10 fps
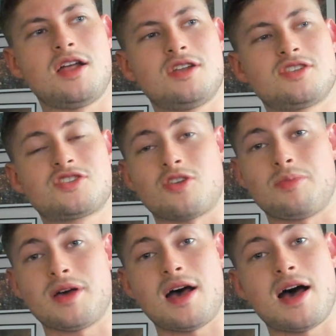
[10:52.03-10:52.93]
stop
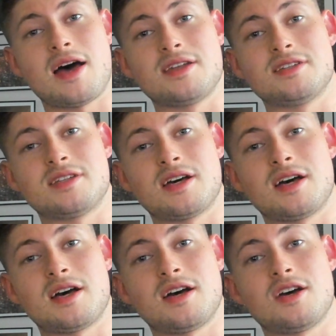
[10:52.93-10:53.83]
it and
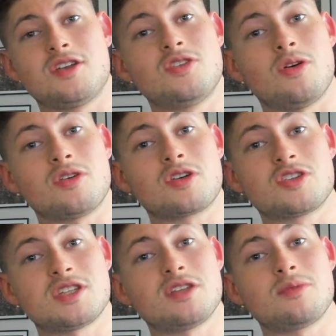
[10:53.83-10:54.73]
not
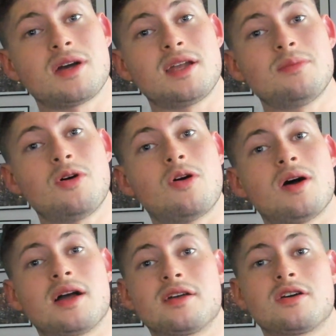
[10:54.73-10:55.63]
continue it anymore.
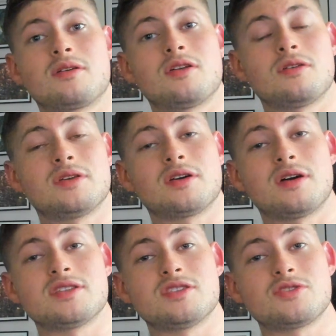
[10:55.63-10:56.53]
And I know a lot of you
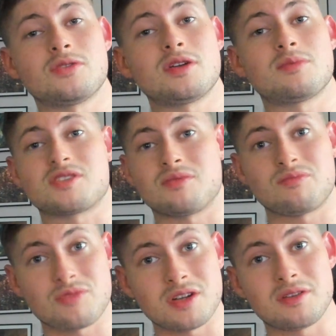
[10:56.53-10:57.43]
guys enjoyed it, which I'm
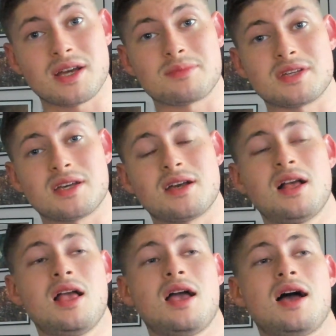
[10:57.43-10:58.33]
really, really happy to hear.
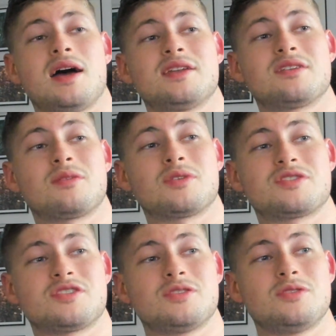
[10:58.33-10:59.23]
And I want
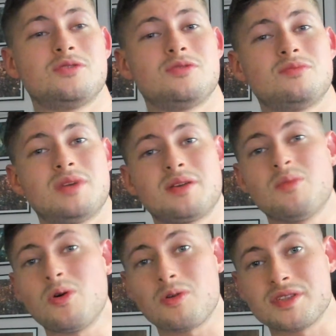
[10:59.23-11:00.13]
to make
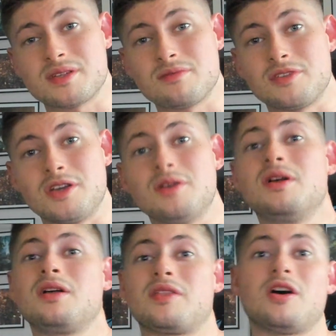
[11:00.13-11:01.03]
more content for you that